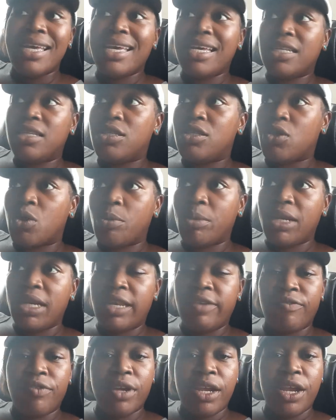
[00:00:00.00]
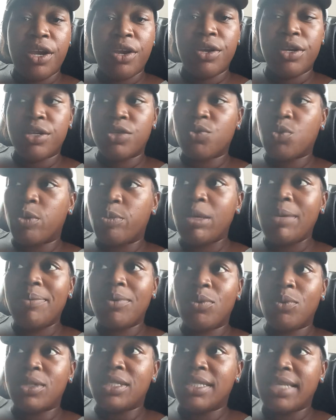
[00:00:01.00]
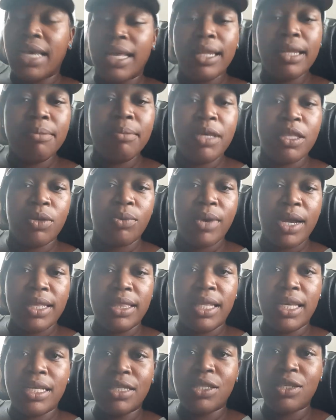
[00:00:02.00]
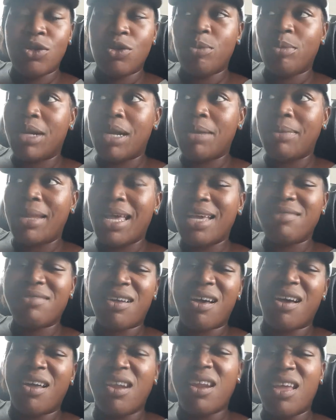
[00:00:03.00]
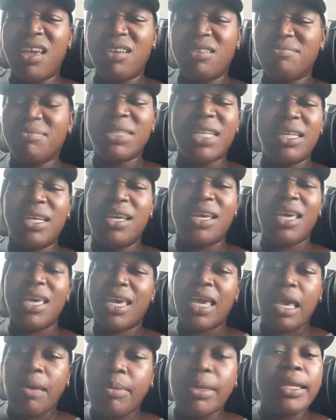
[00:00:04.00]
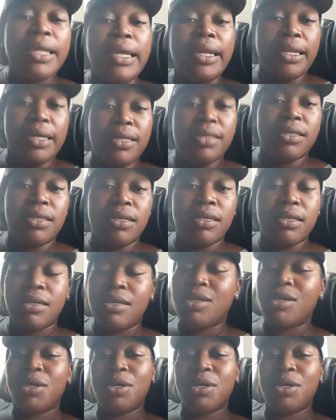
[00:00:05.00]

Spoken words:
in so many different areas where people were telling me the right things to do, but I'm like, nah, it can't be that easy.